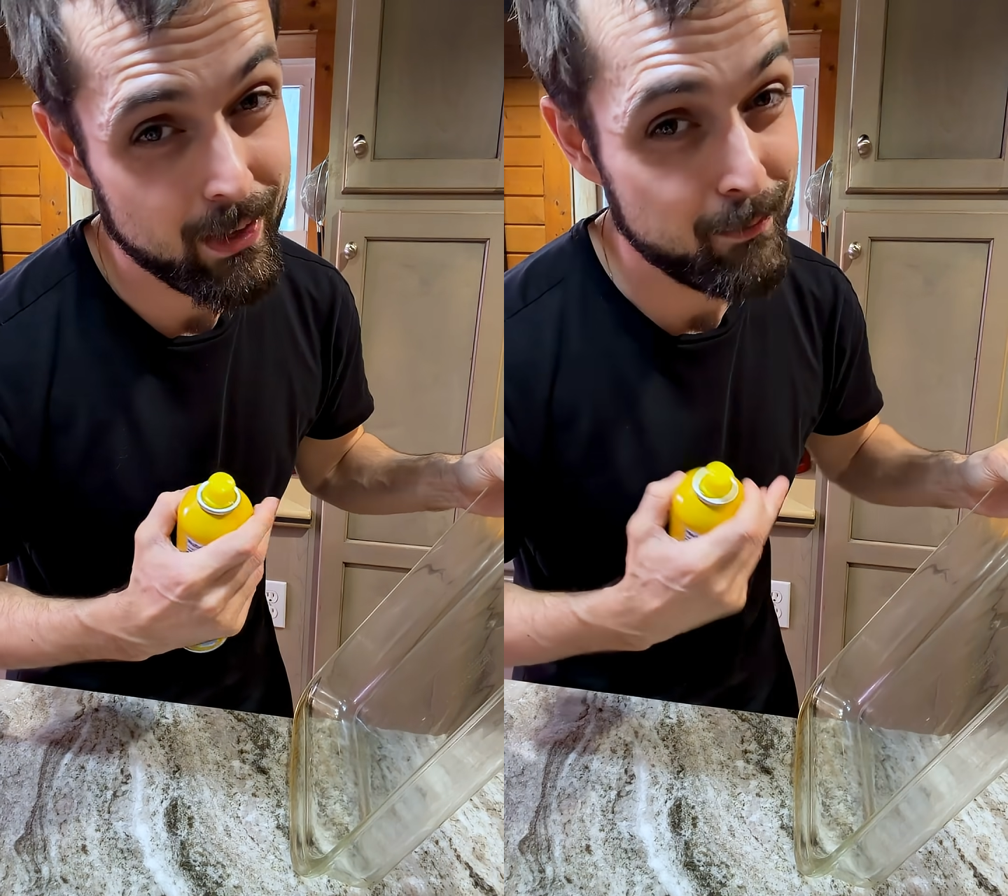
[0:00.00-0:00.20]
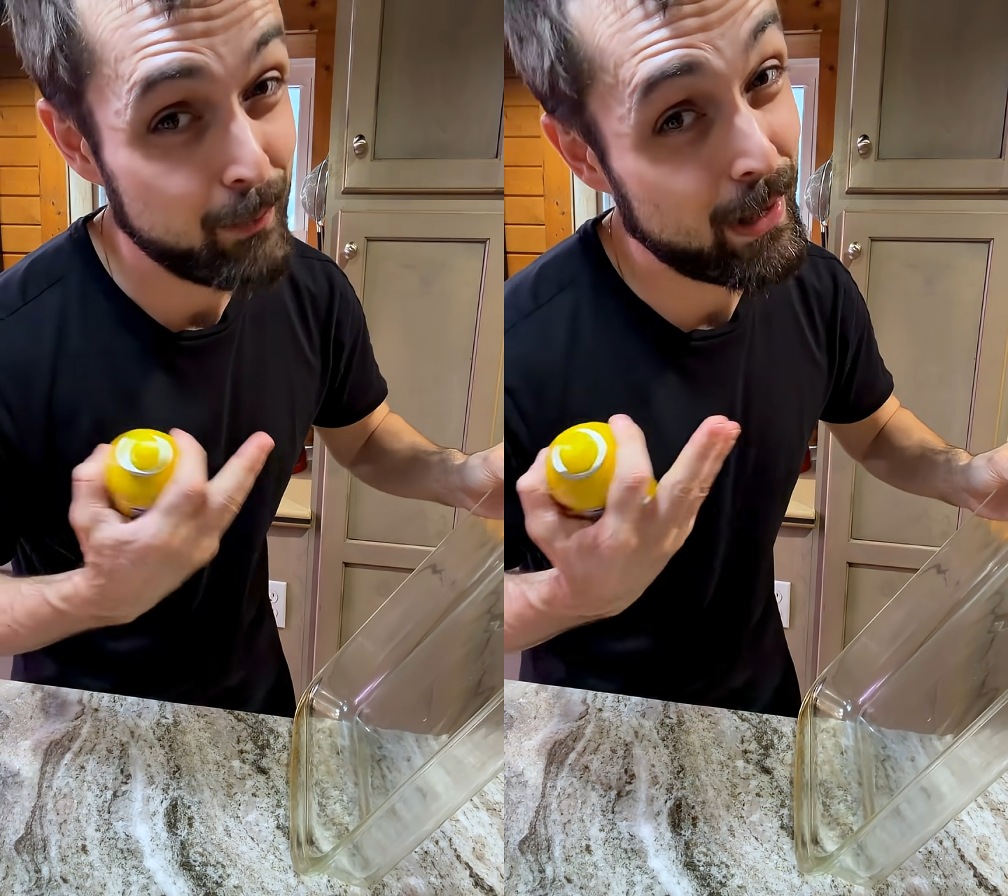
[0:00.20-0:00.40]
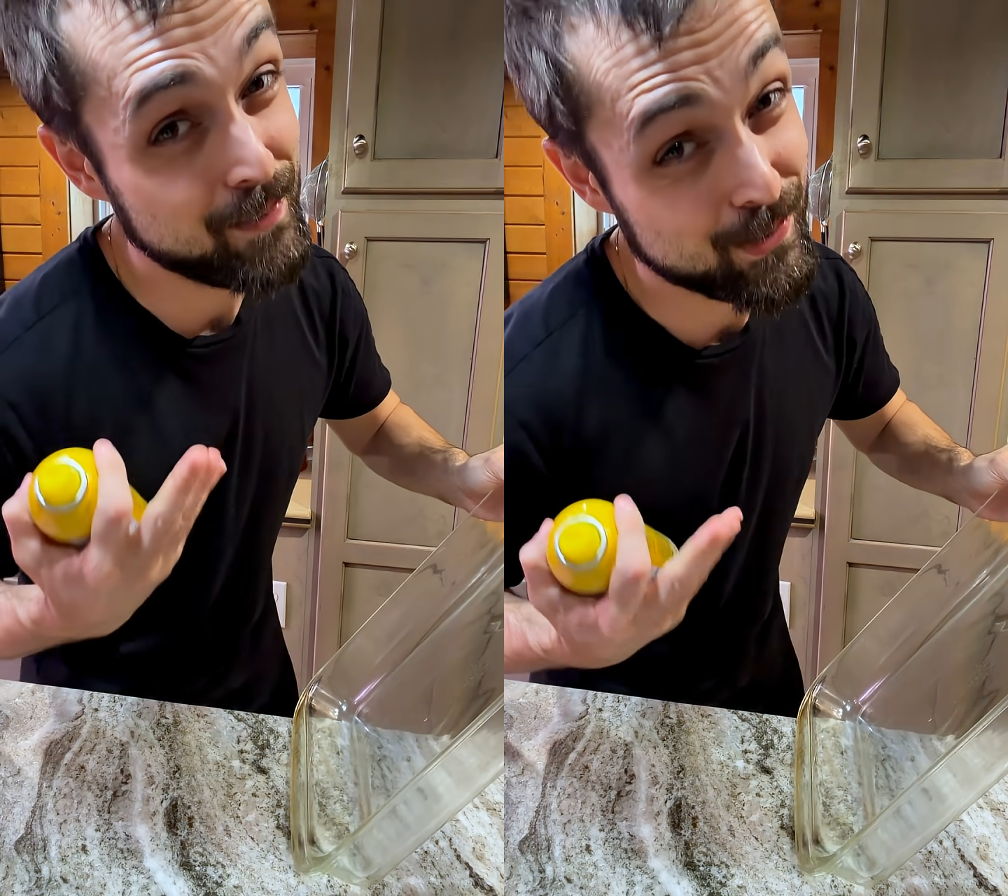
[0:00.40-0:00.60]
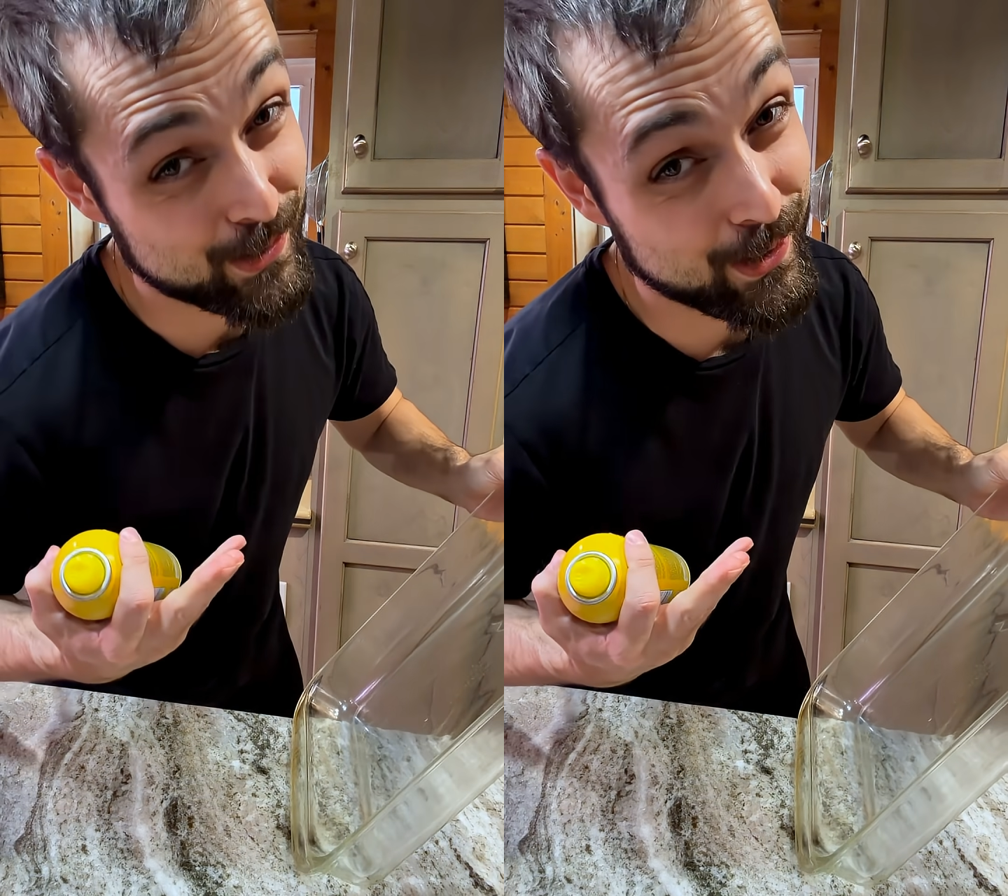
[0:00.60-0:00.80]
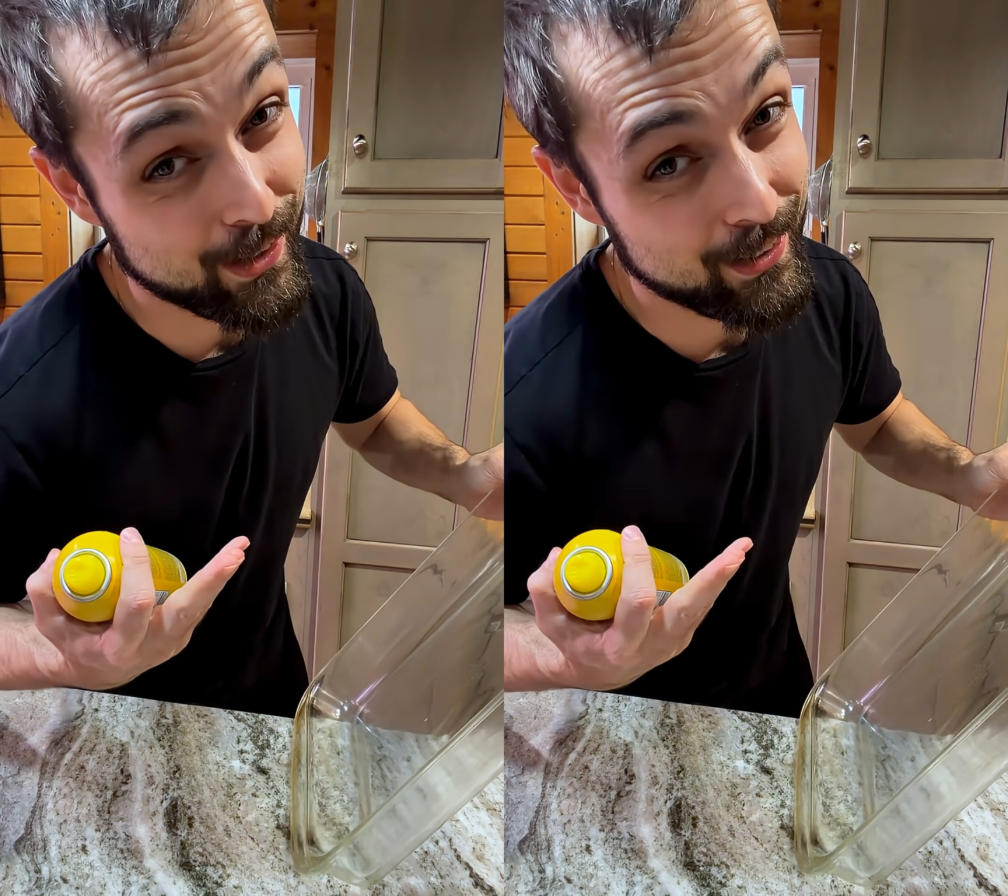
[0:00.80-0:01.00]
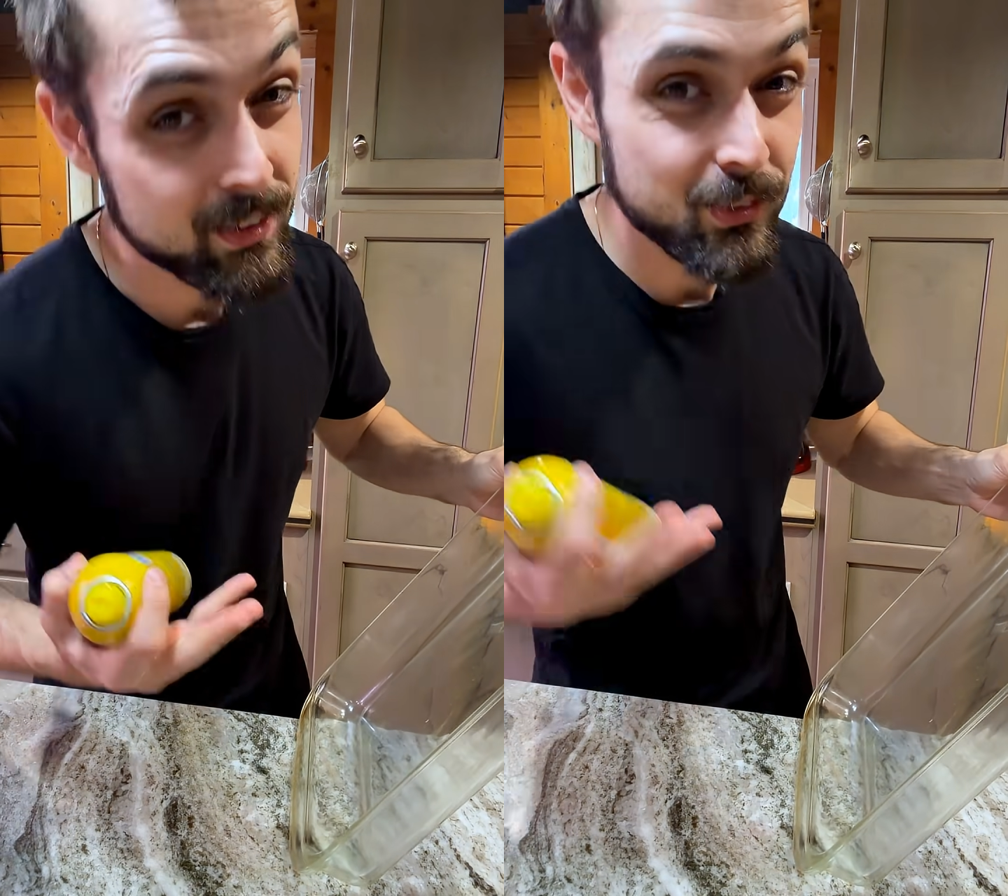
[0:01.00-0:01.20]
and my wife has the car,